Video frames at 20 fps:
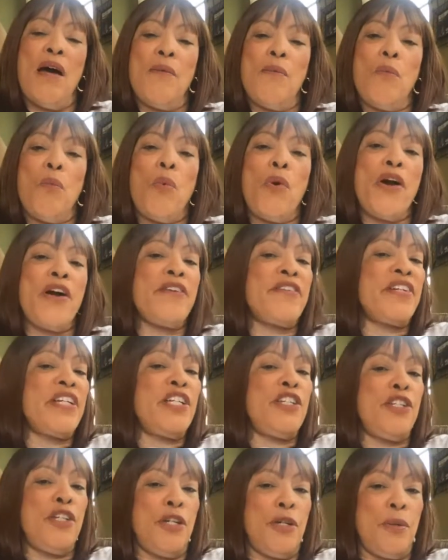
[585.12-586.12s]
worry
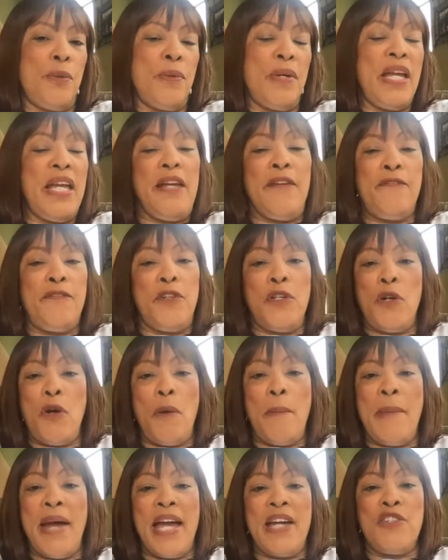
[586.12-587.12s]
you, if you
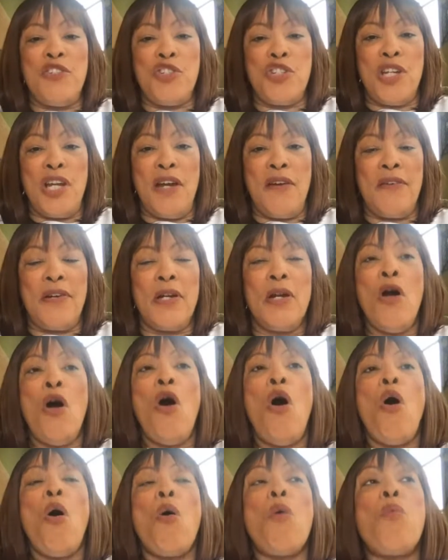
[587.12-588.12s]
don't mind sharing?
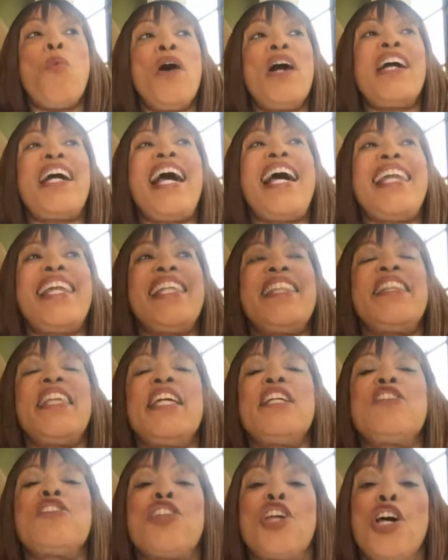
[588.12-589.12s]
Or what kind of
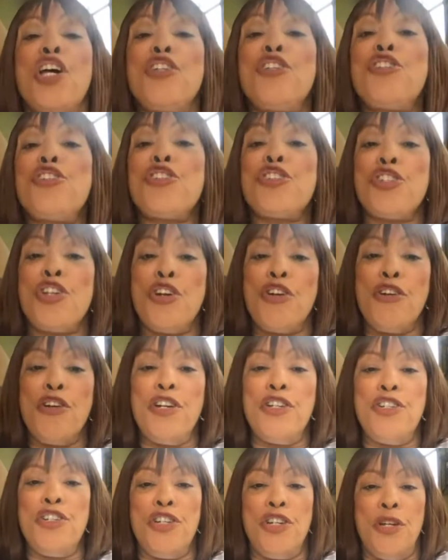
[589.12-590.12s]
things
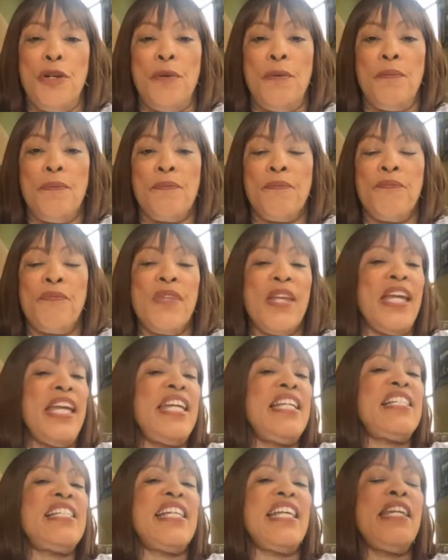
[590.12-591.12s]
concern you?
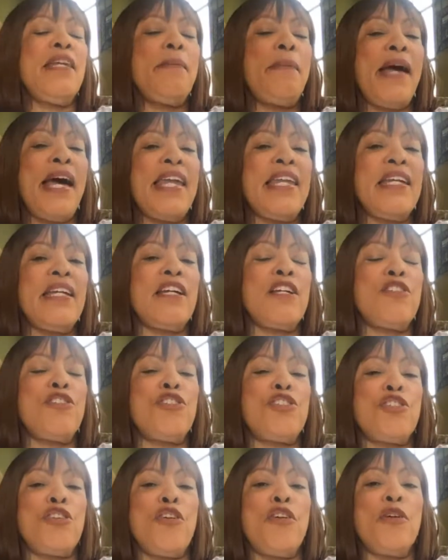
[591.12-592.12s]
Is anybody
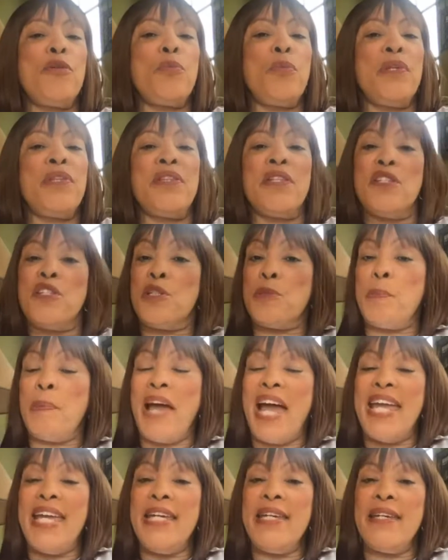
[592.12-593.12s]
concerned with the
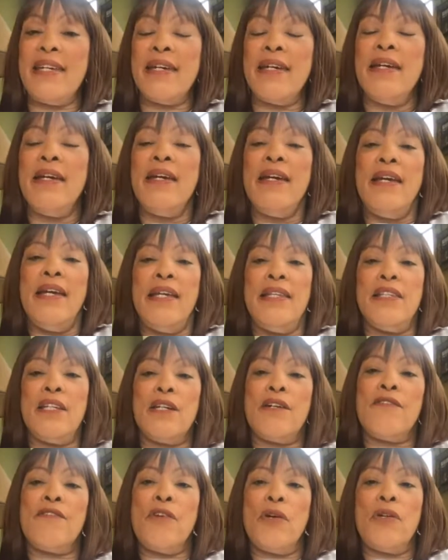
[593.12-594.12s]
spike in
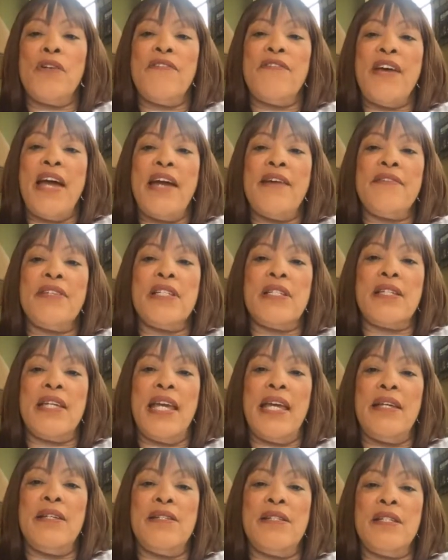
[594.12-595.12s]
the coronavirus
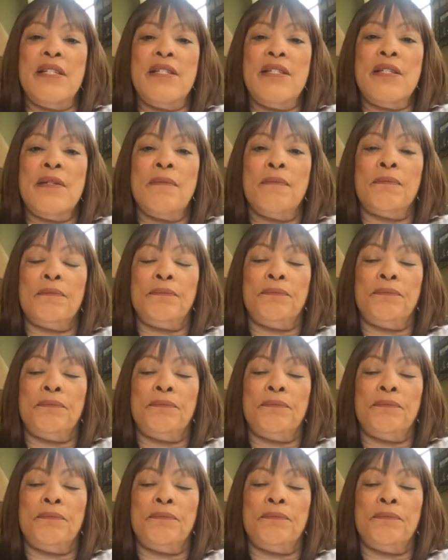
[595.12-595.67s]
cases?